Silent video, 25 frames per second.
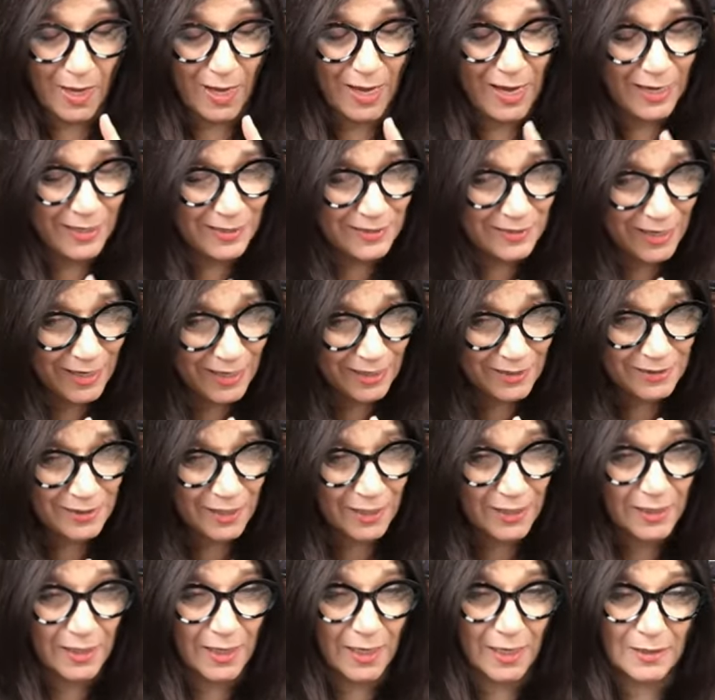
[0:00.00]
It has
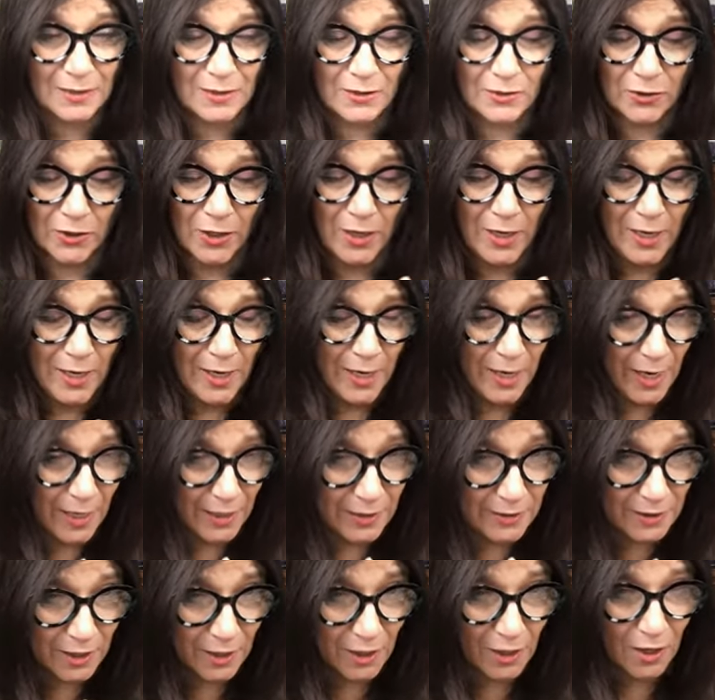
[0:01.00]
anti-cancer,
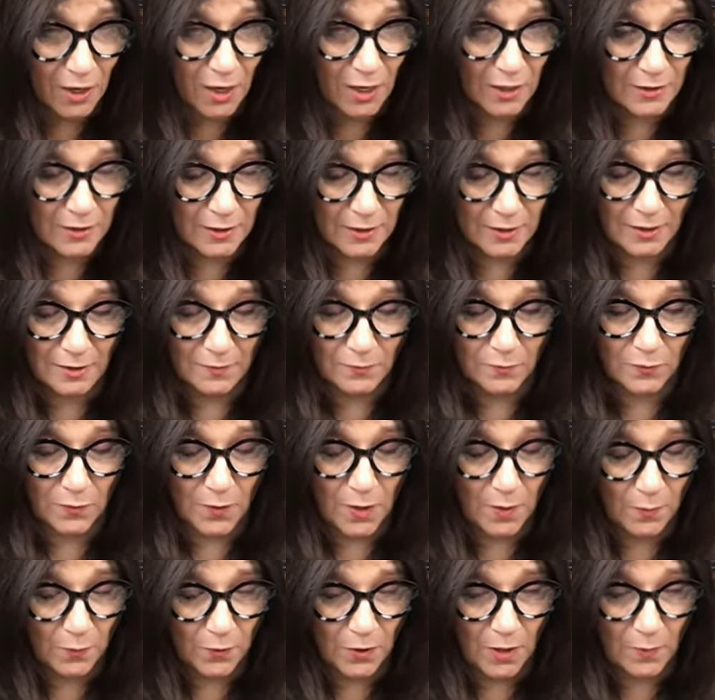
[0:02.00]
antioxidant
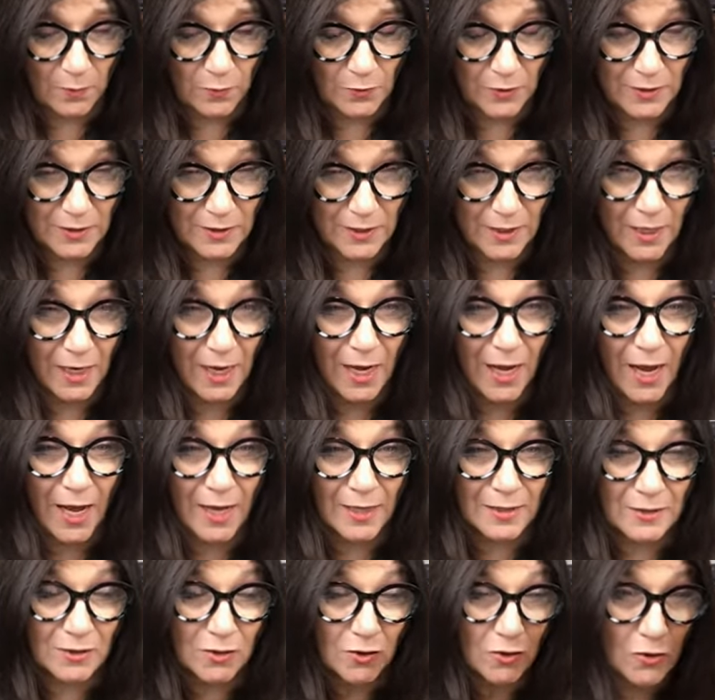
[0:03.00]
uh, properties in it. It
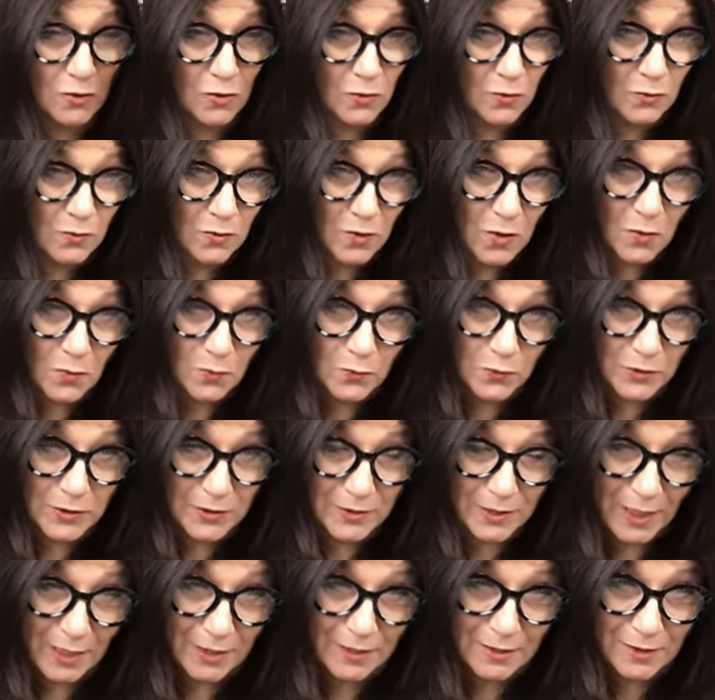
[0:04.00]
has
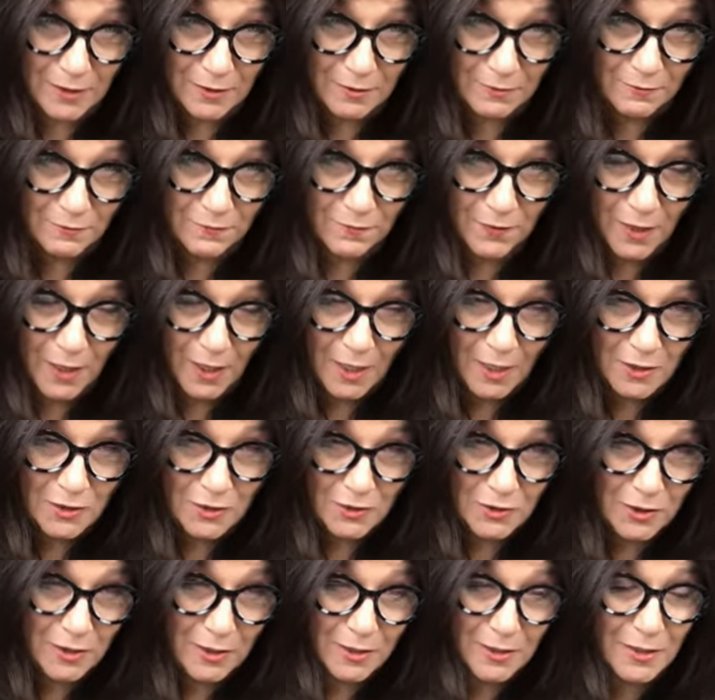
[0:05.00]
neuroprotective
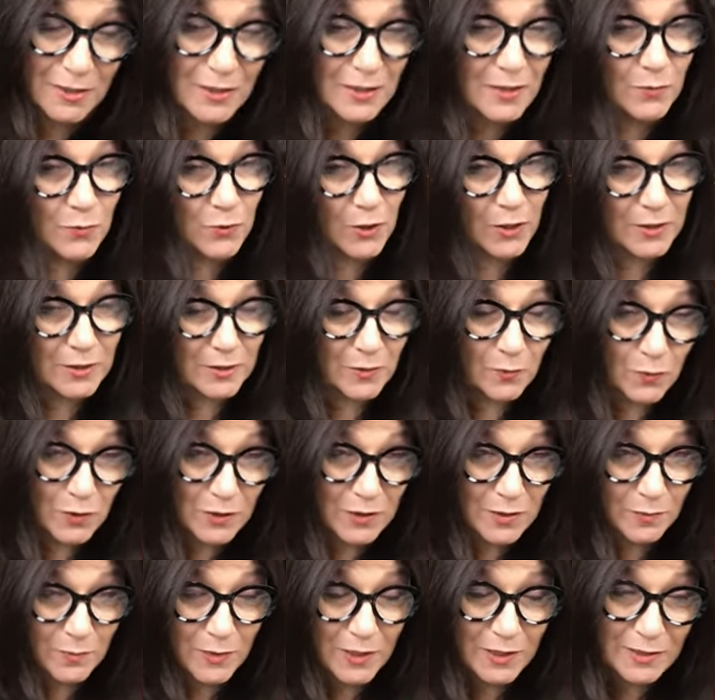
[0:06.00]
gene expression,
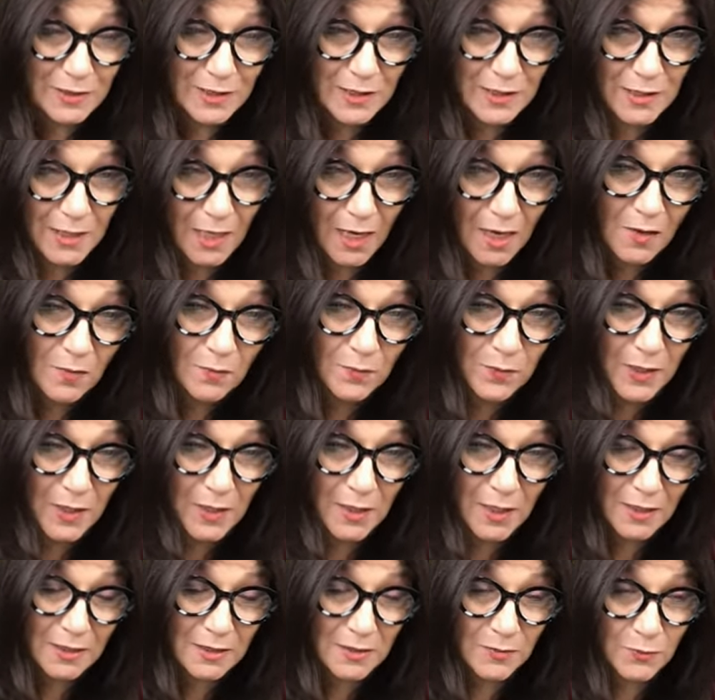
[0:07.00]
which means it's
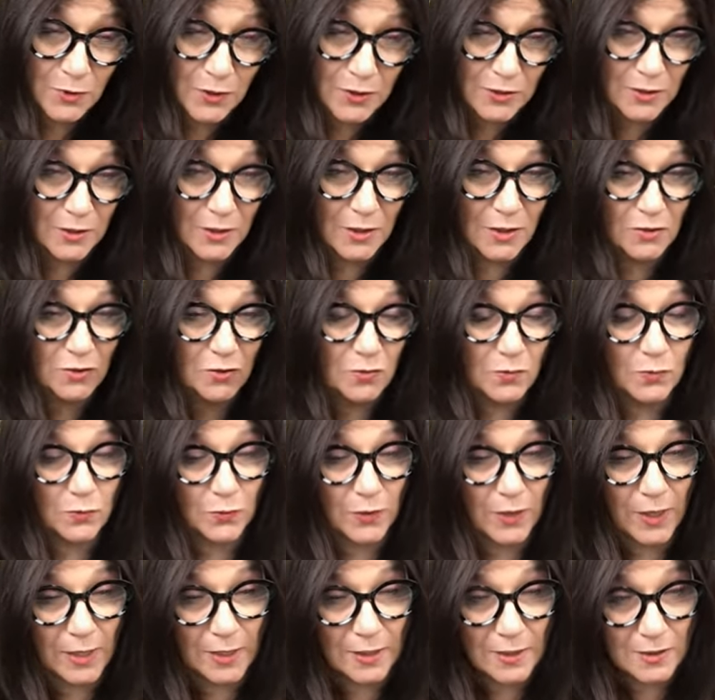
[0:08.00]
helping expression in your
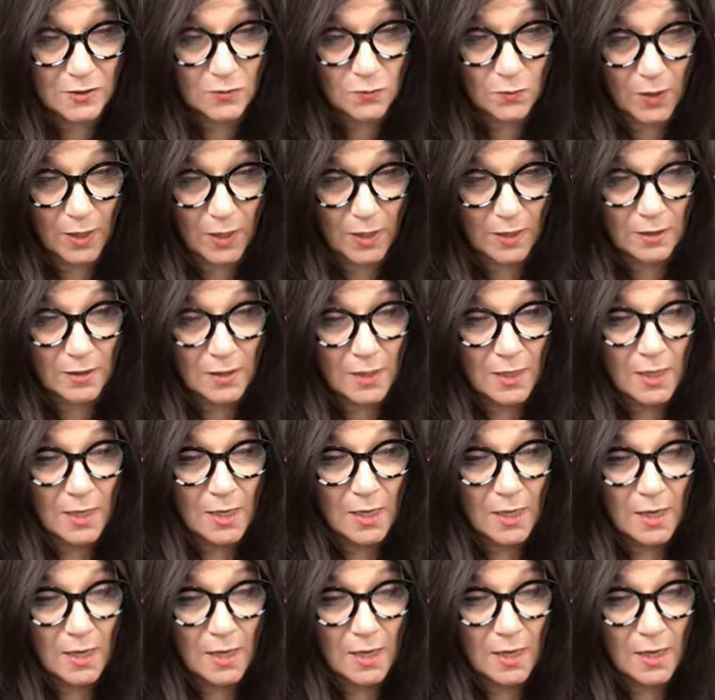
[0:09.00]
brain as well.